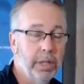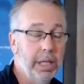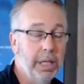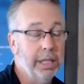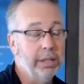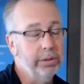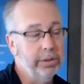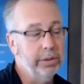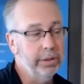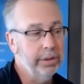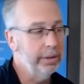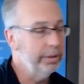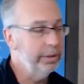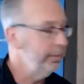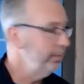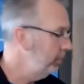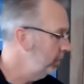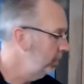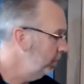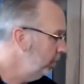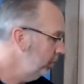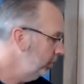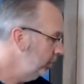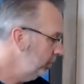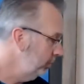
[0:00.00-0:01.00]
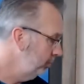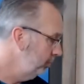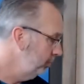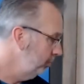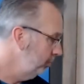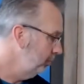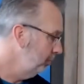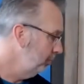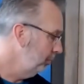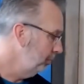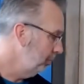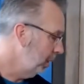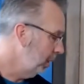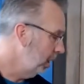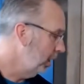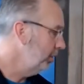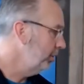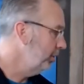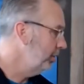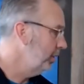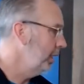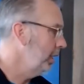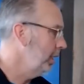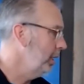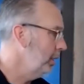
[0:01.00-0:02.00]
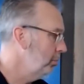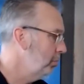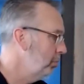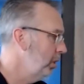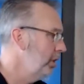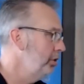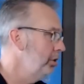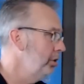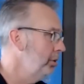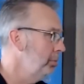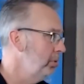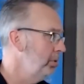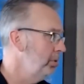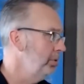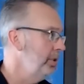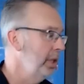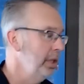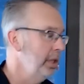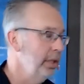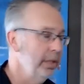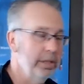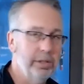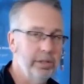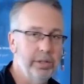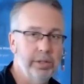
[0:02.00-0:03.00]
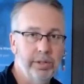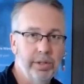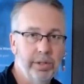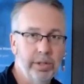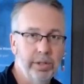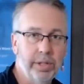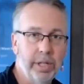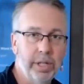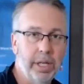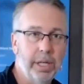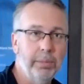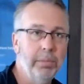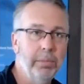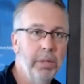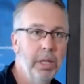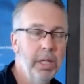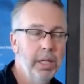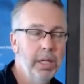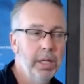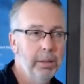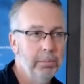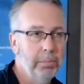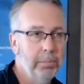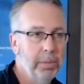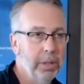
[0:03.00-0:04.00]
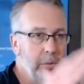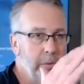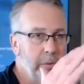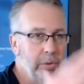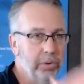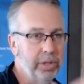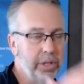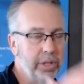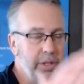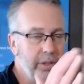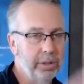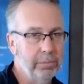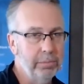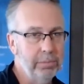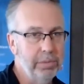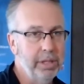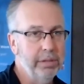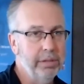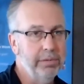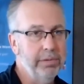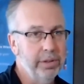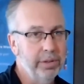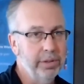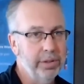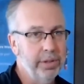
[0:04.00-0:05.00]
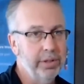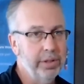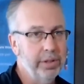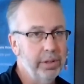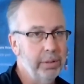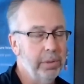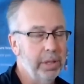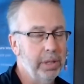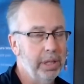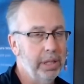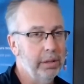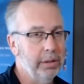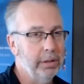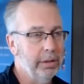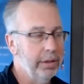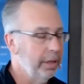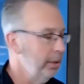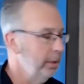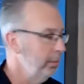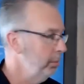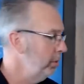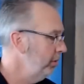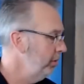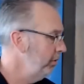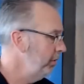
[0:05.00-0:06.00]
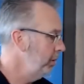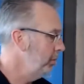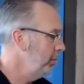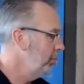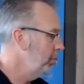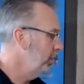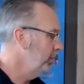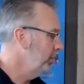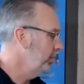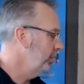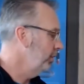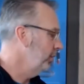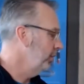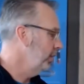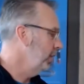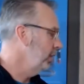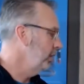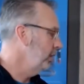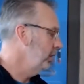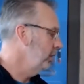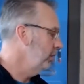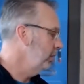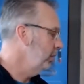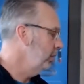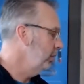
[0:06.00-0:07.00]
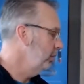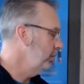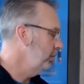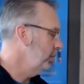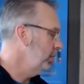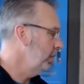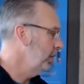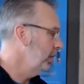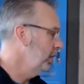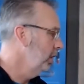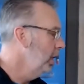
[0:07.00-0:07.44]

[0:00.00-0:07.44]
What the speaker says: Actually, the bar setting, the pressure percentage is the same, but we'll see some differences depending on the number of impulses that you're using.